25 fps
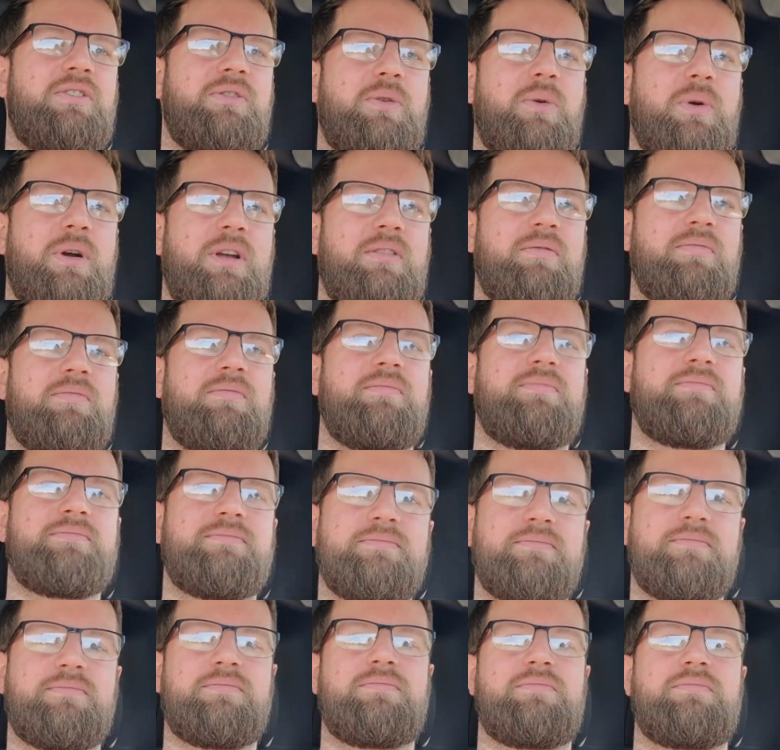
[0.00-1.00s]
quite
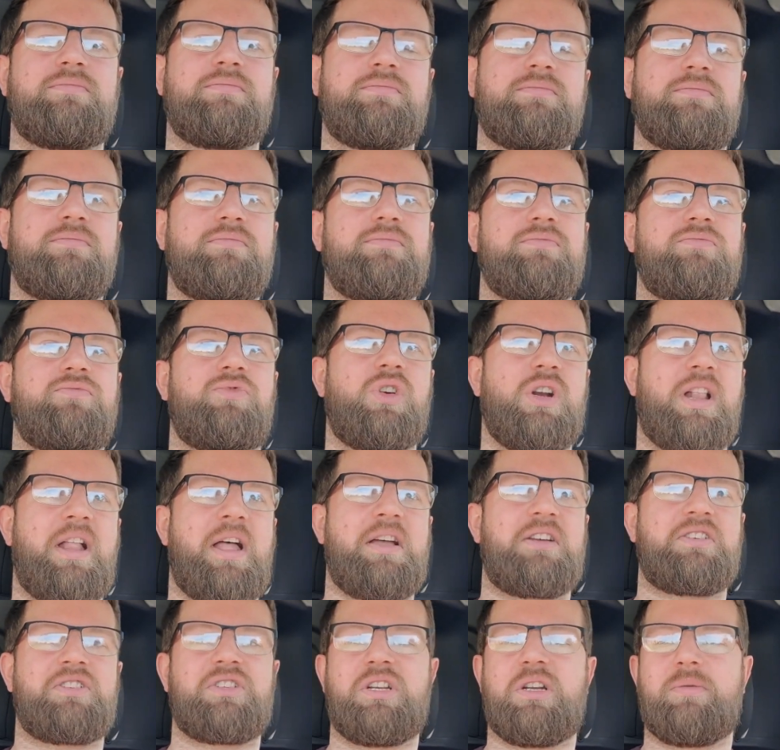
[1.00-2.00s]

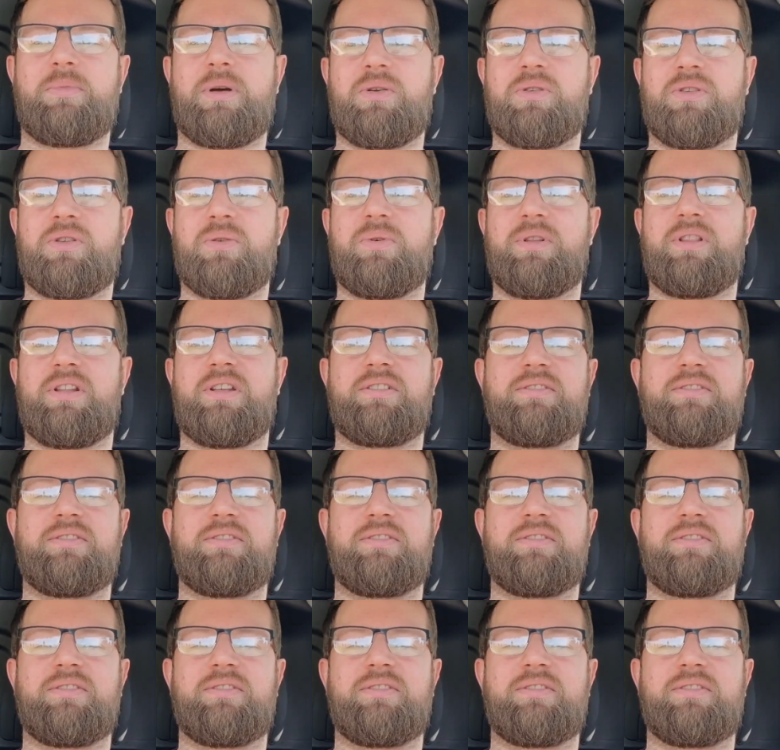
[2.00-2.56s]
relaxing about doing